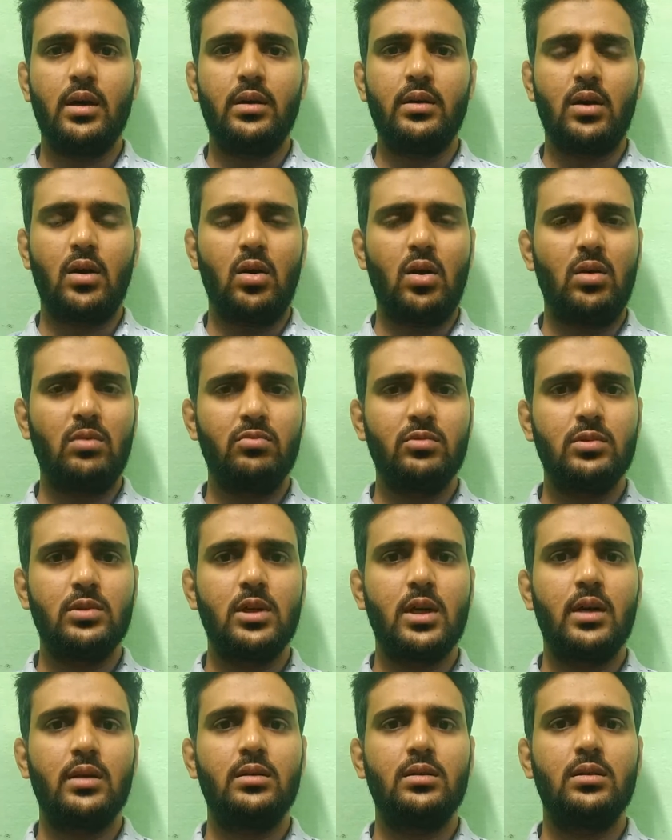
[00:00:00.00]
And along with
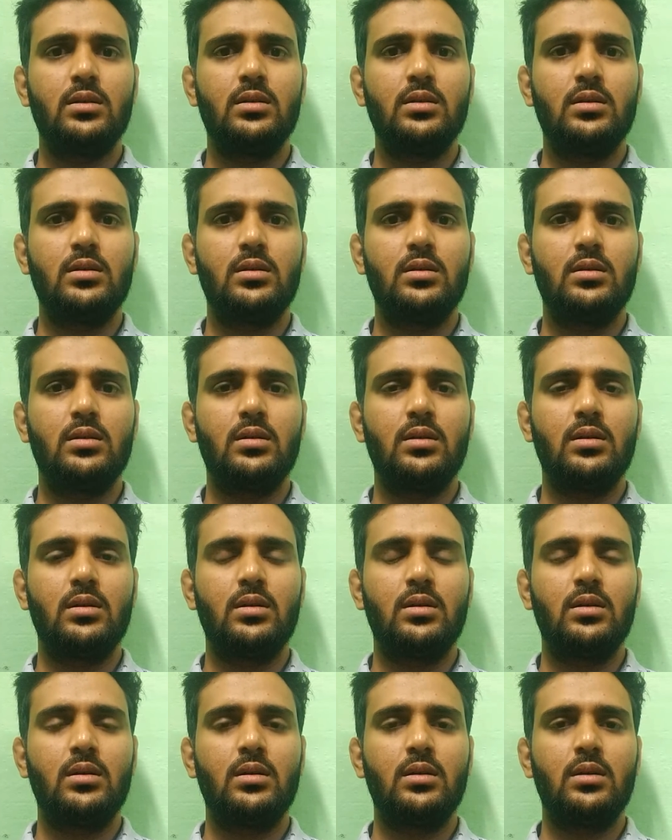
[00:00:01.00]
that,
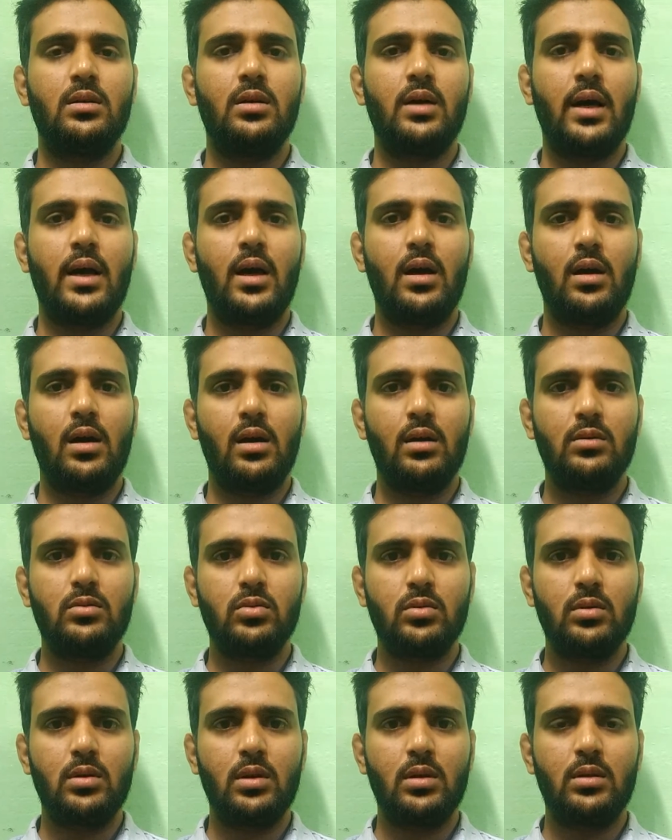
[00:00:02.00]
I
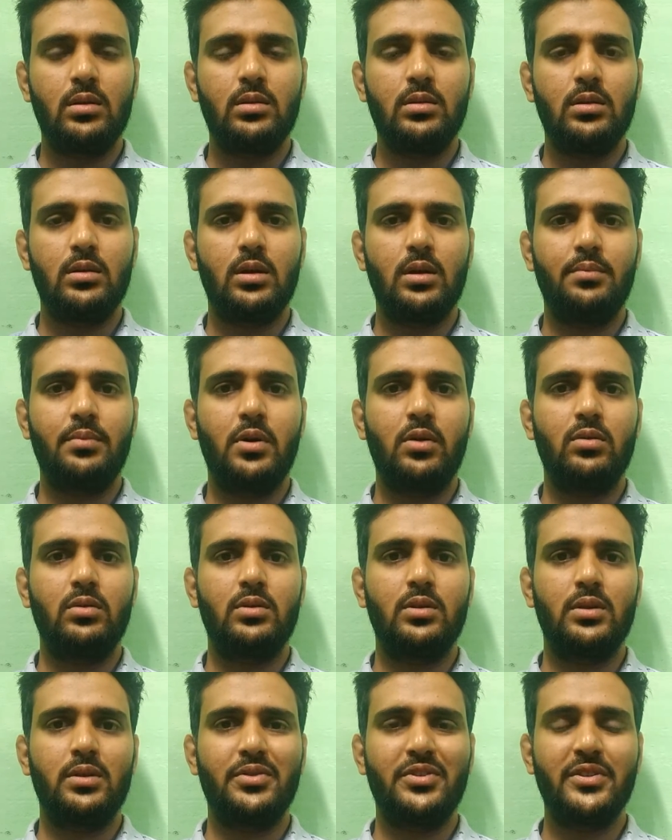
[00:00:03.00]
also learned
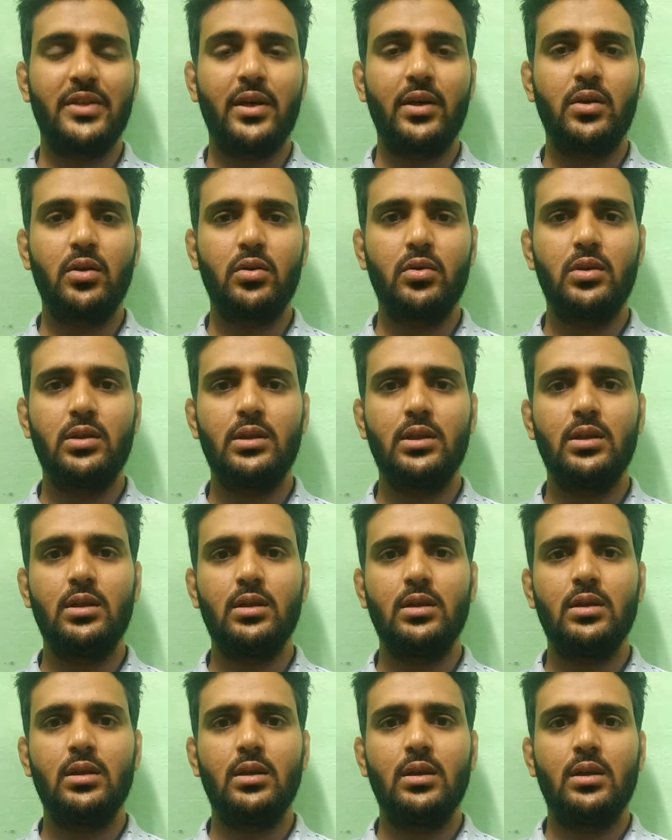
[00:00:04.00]
about
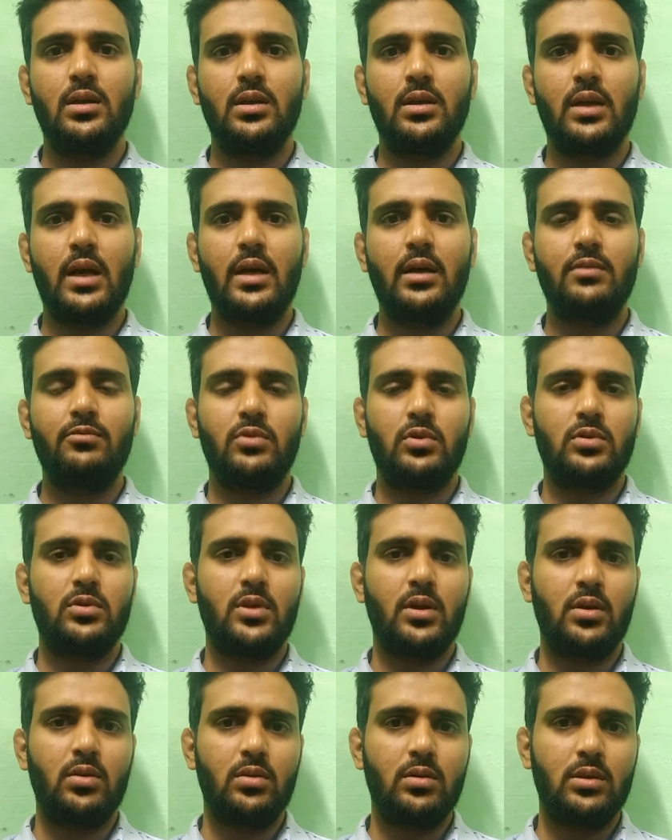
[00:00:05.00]
security. Like for
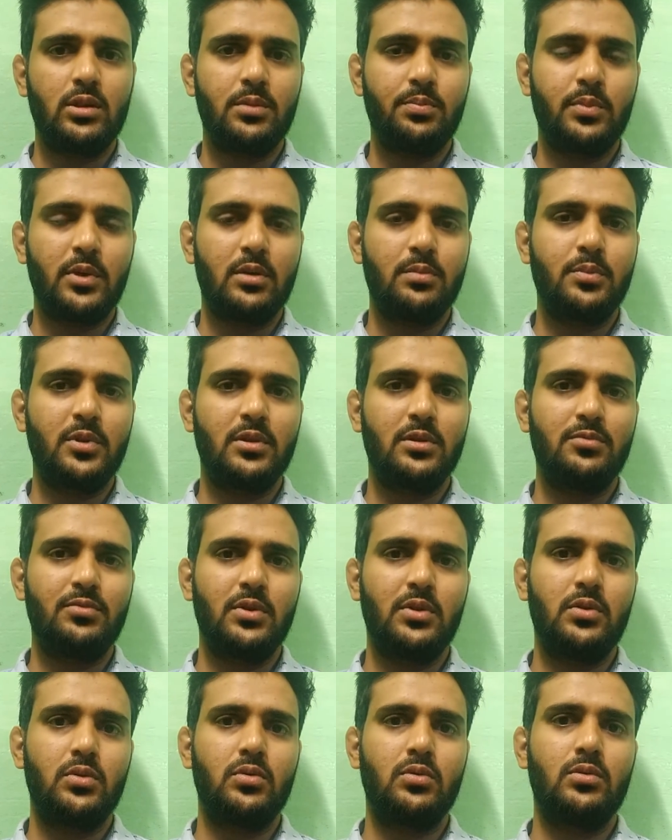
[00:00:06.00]
security purpose,
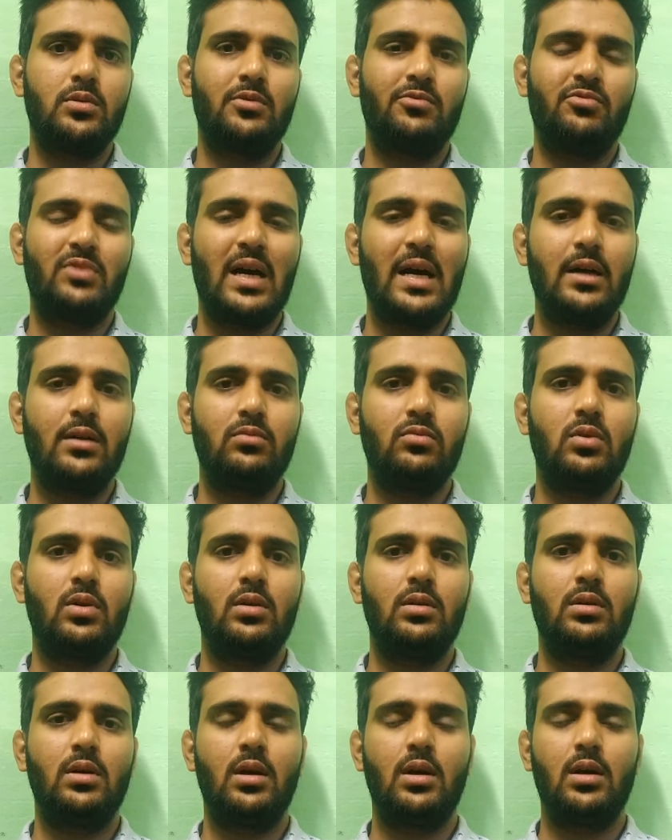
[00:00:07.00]
we use
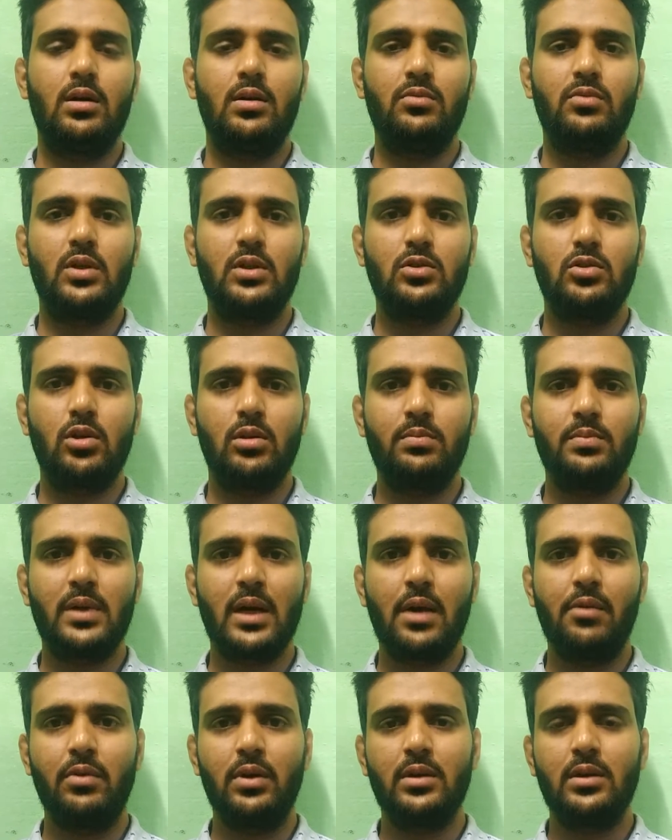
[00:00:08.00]
firewall, virtual
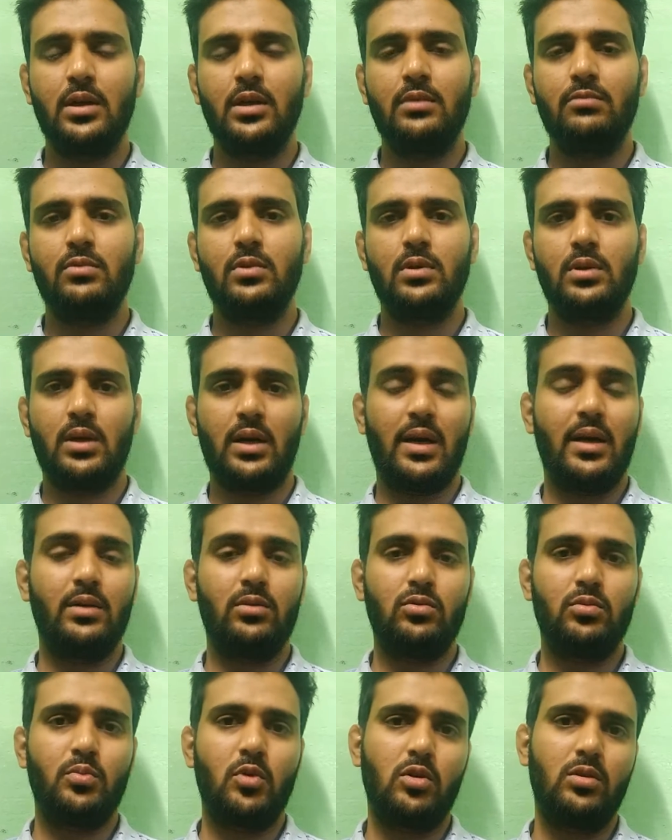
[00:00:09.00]
private network,
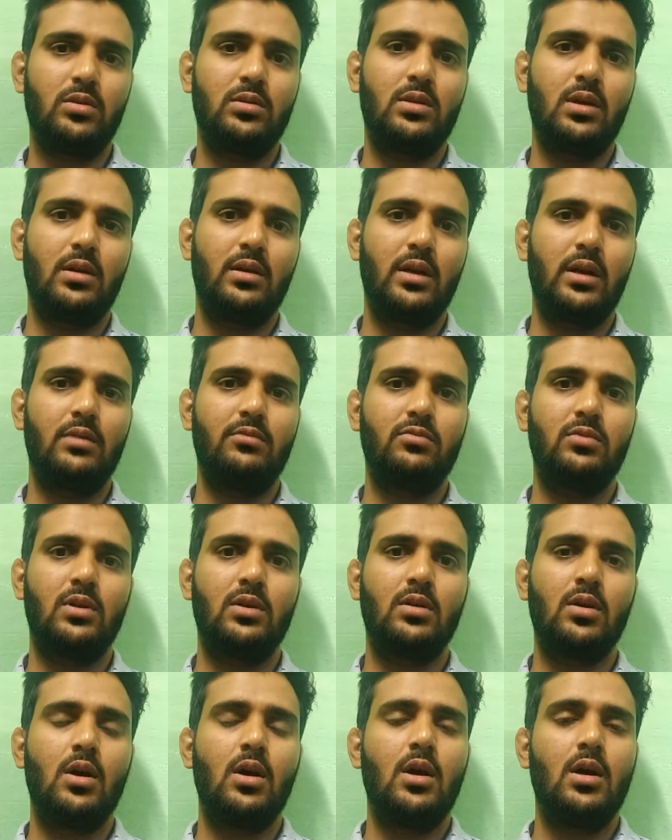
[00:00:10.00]
and to monitor
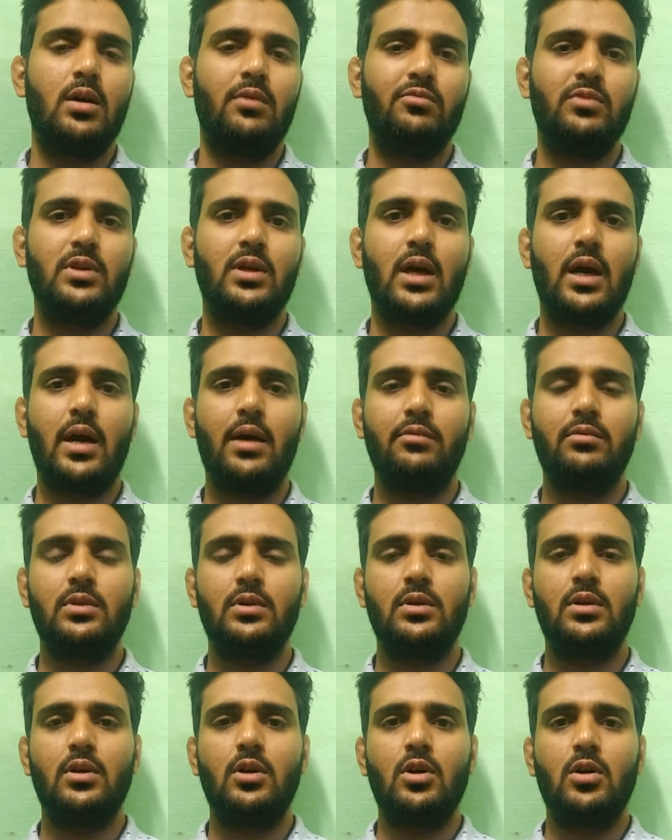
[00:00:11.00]
network, we have
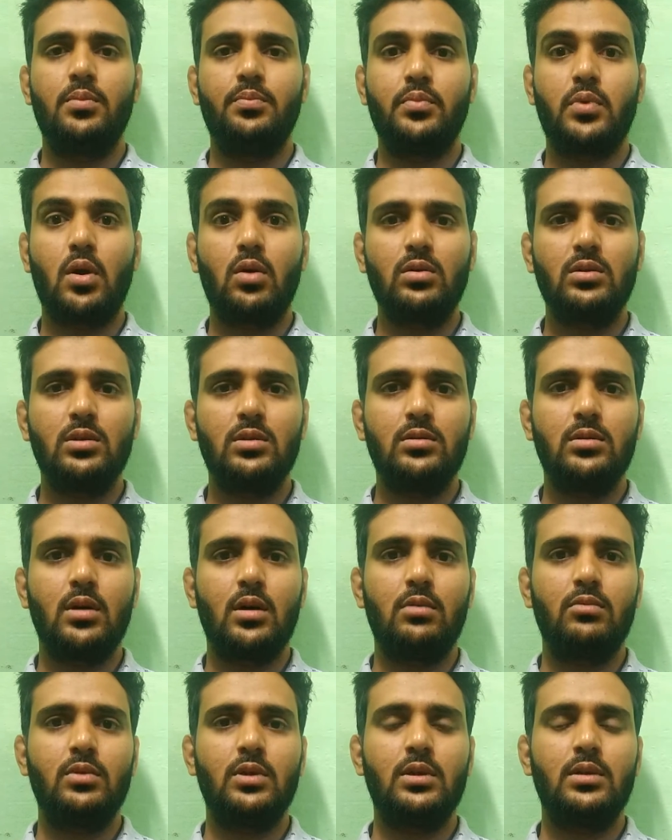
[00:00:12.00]
a proxy
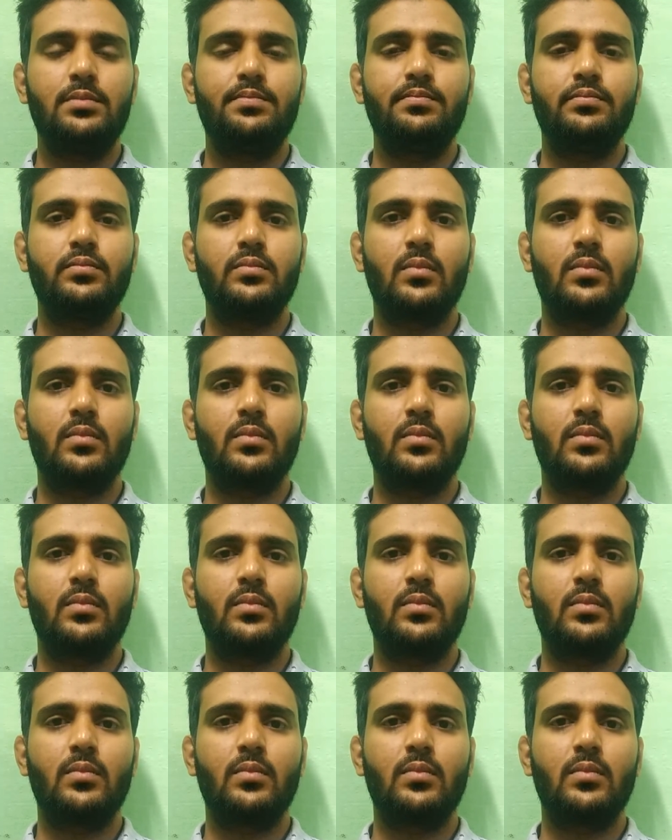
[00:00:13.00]
server.